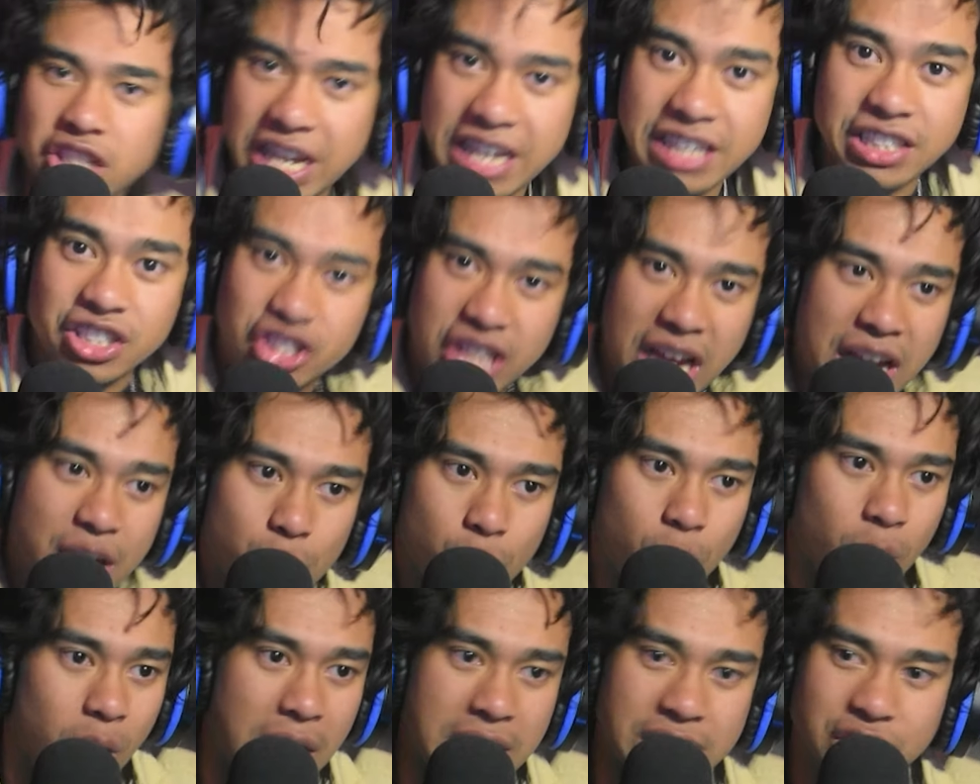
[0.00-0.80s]
In
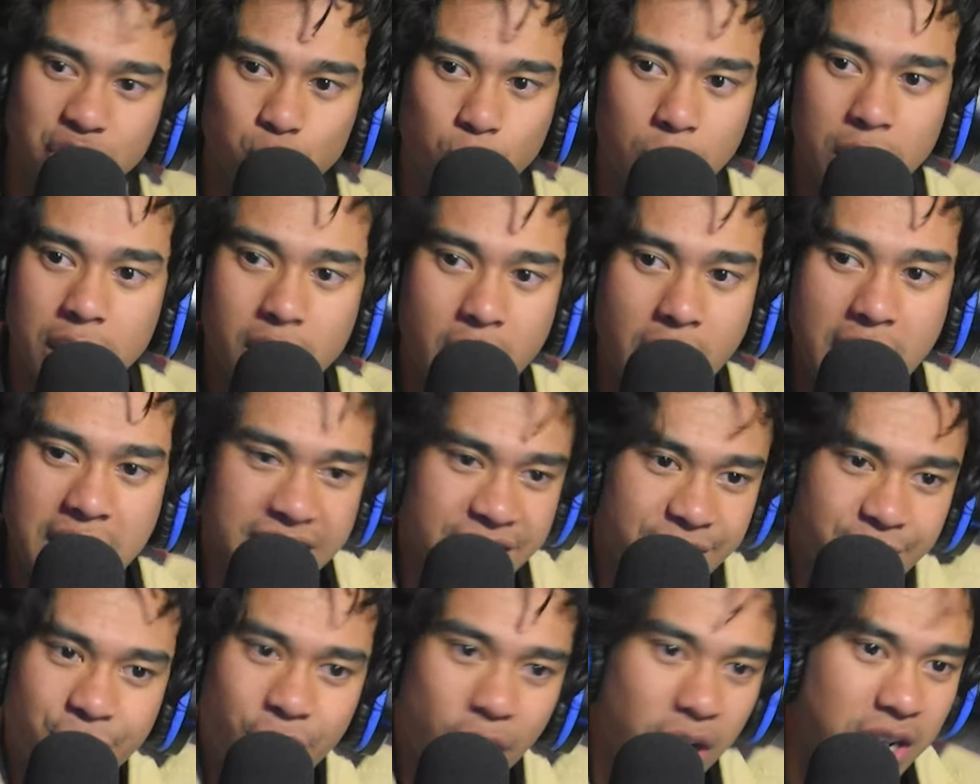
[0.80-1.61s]
general, I swear to God,
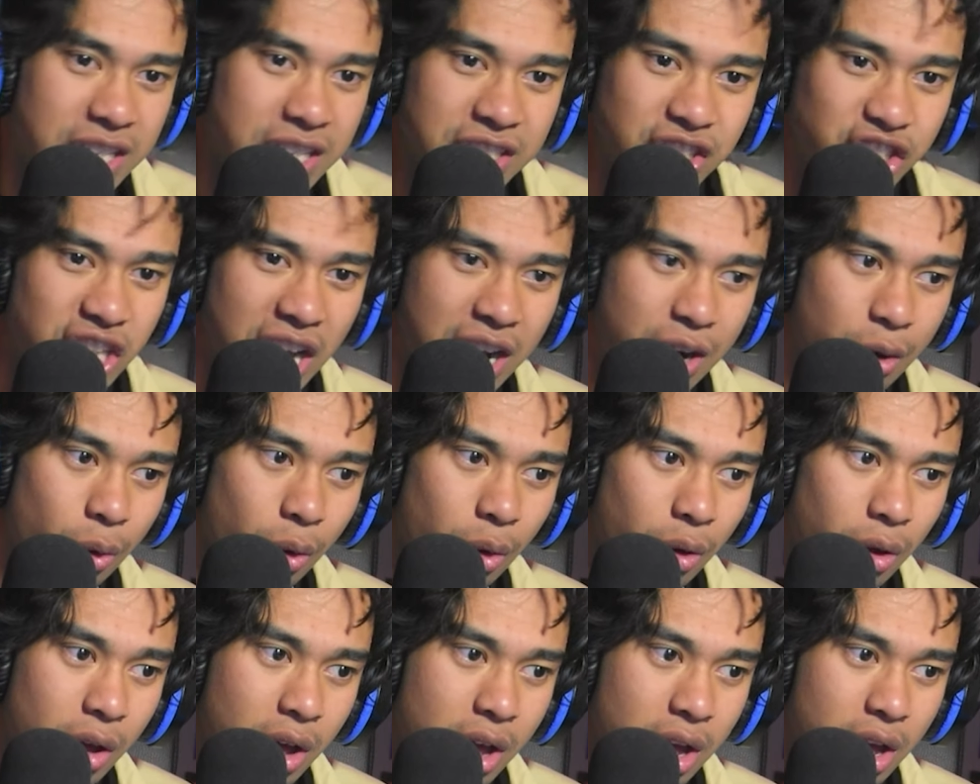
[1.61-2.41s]
in fucking
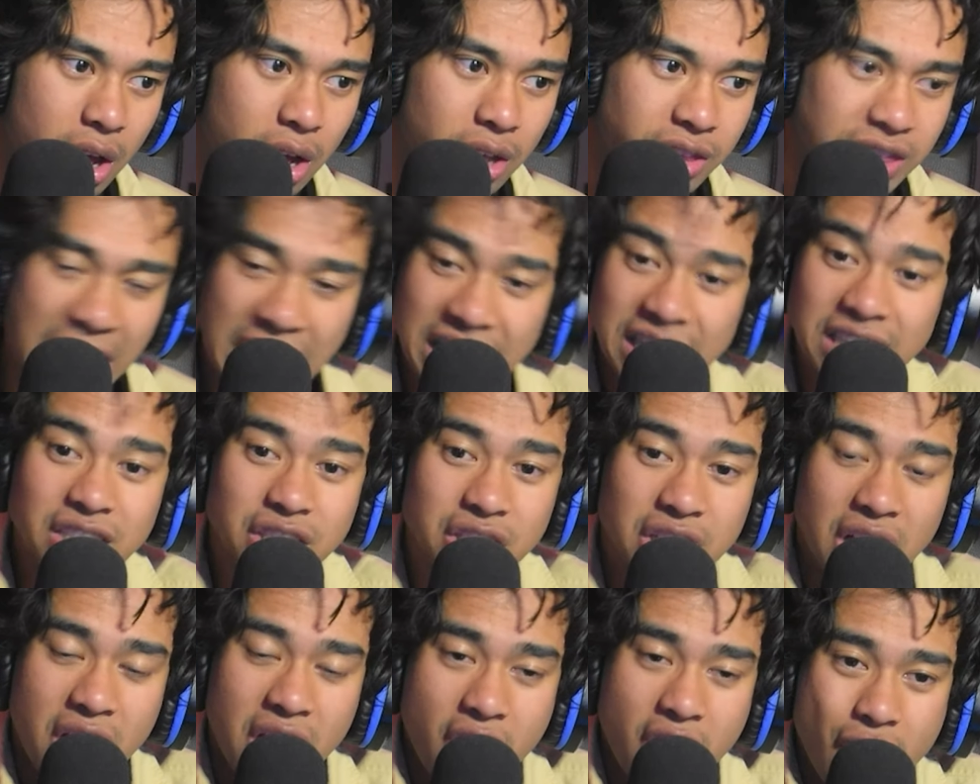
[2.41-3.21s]
general. That is
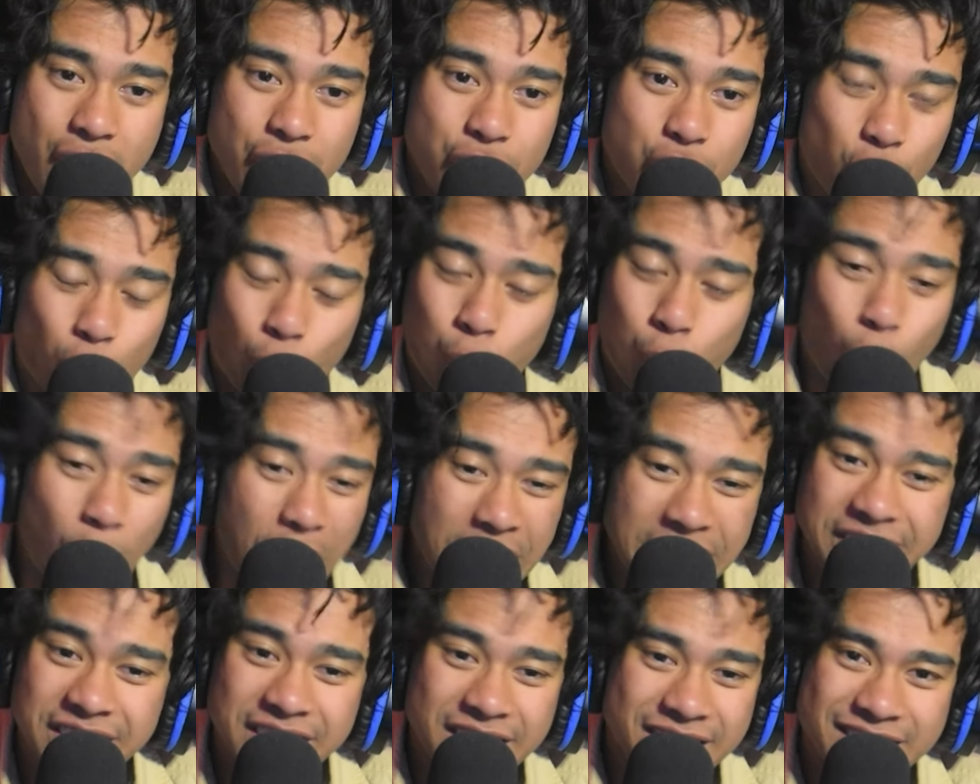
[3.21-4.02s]
the
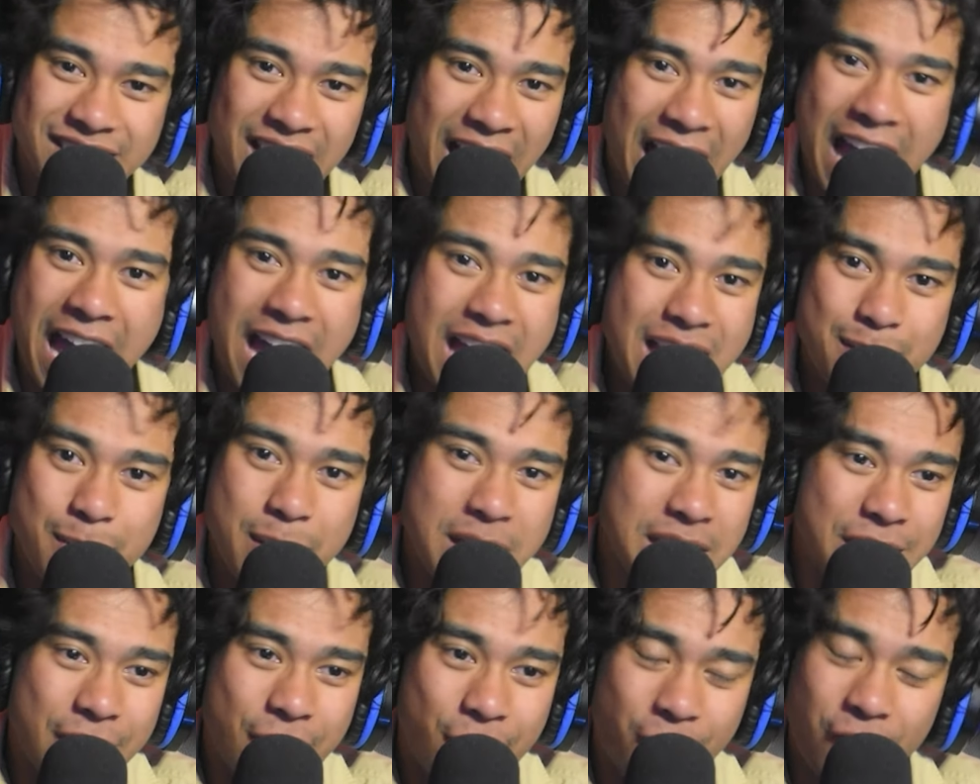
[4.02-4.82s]
craziest
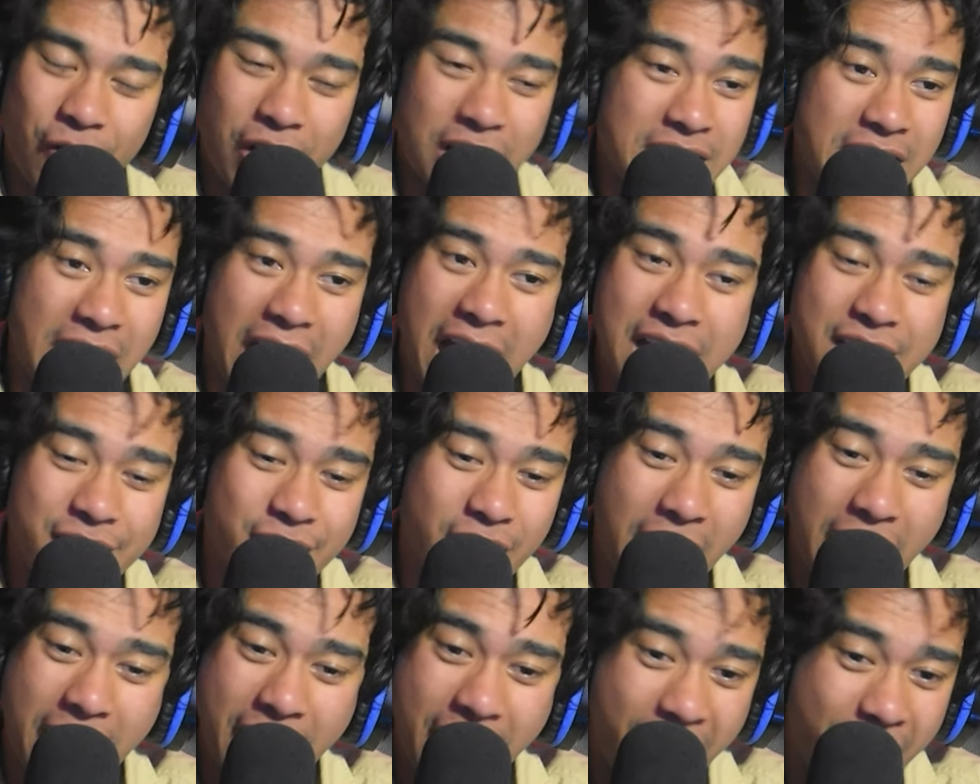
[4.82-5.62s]
animated fight I've
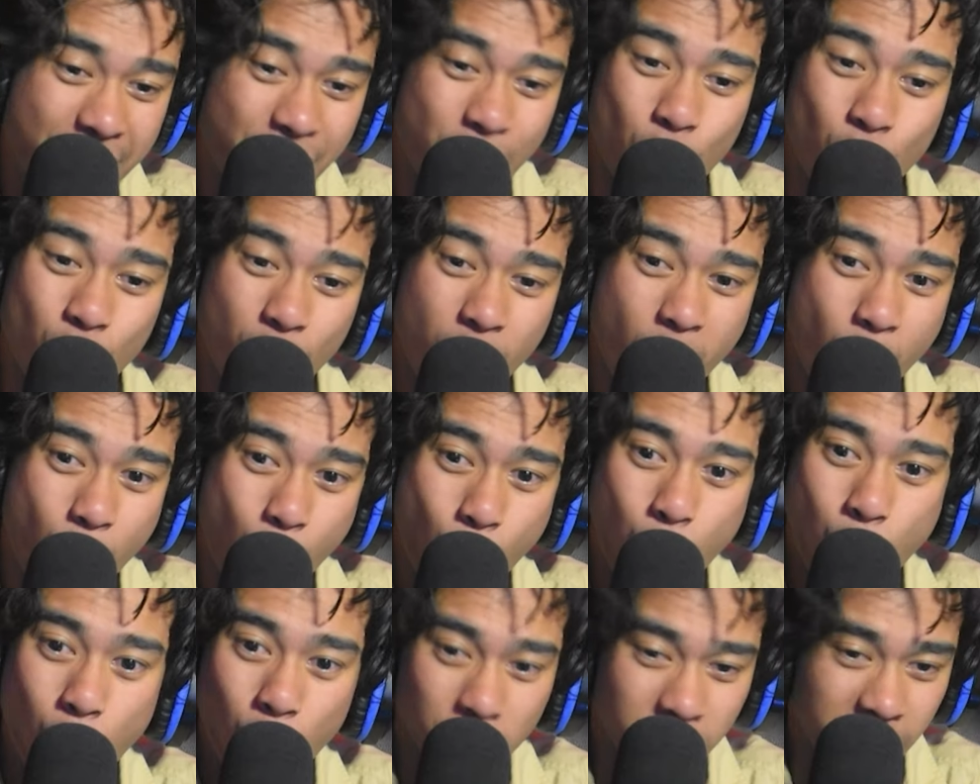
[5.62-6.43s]
ever
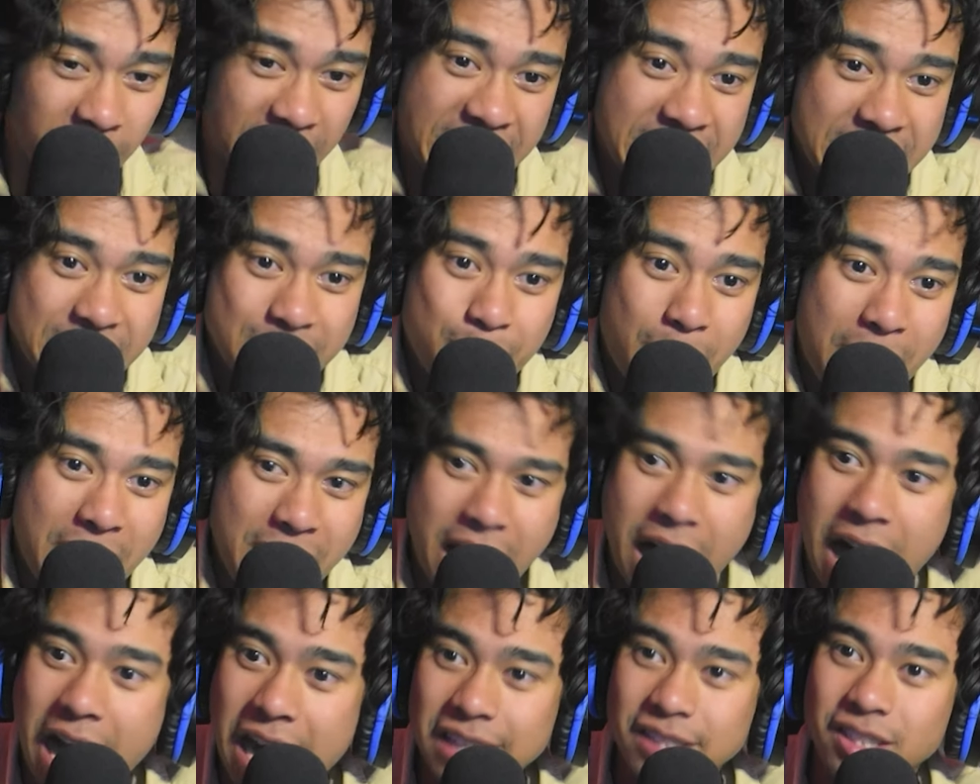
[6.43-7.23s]
laid my
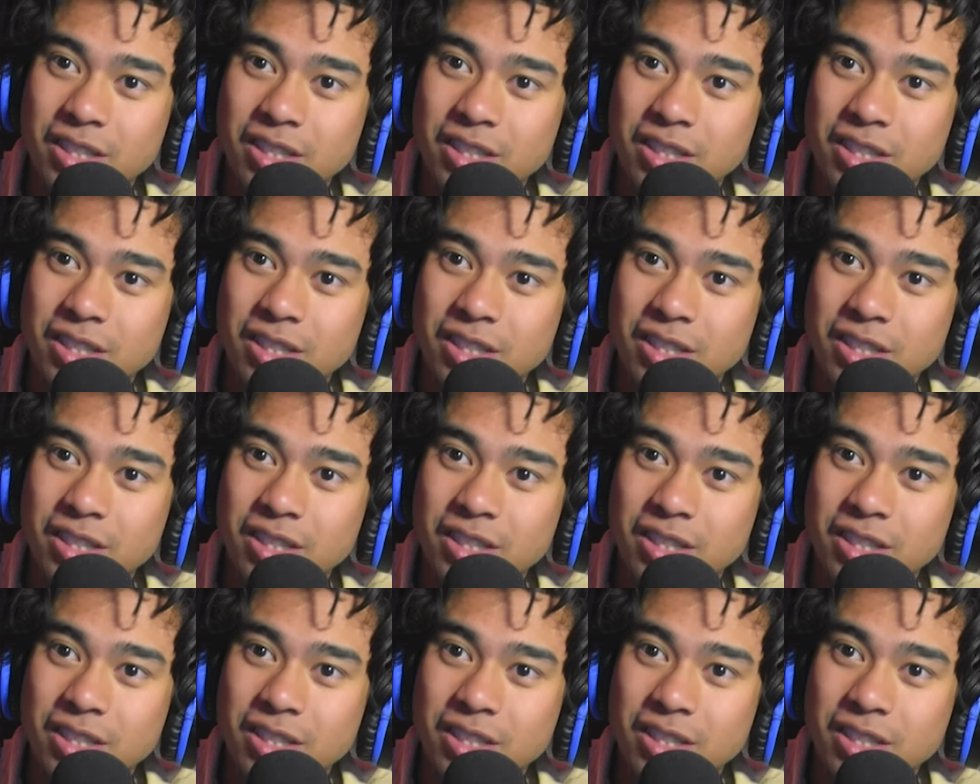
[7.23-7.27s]
eyes